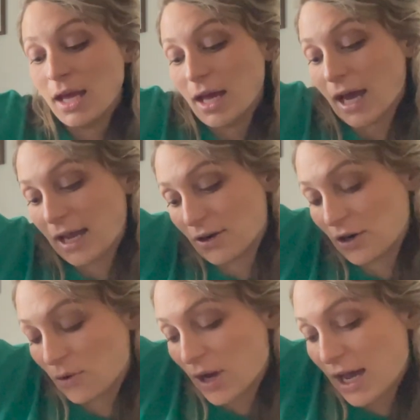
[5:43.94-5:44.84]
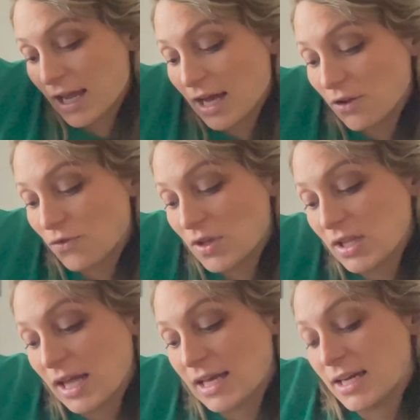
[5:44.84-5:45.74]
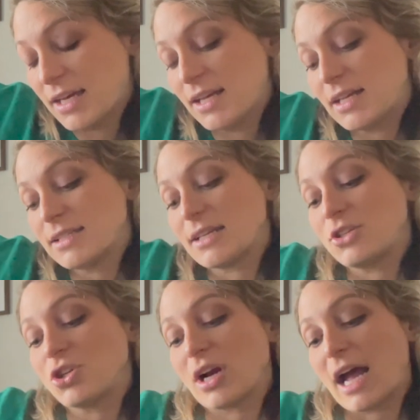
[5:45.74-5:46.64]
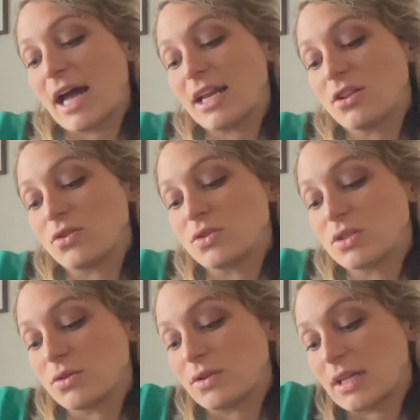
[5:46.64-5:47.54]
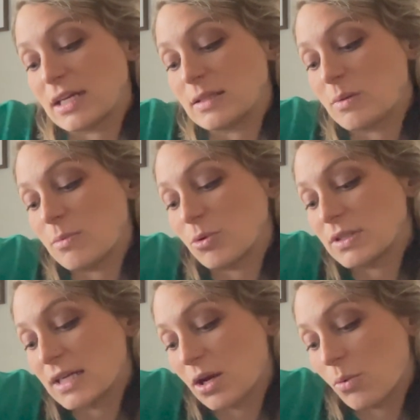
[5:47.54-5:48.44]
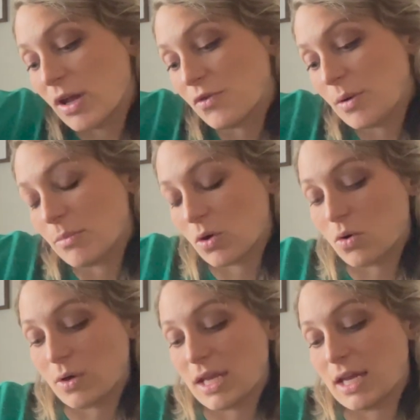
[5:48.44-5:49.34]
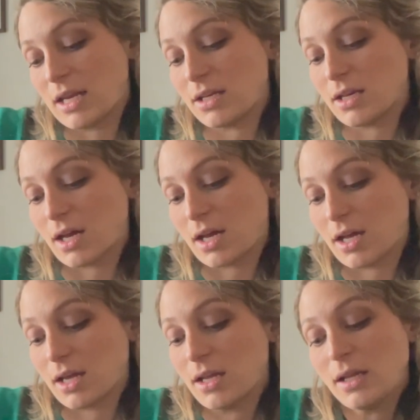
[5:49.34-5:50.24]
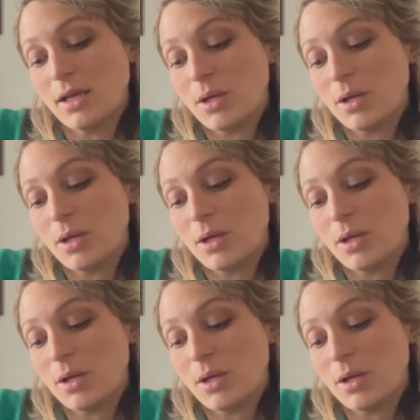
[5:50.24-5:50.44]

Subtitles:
I don't know. I feel like since you're adding those two things, people stay away from Colcannon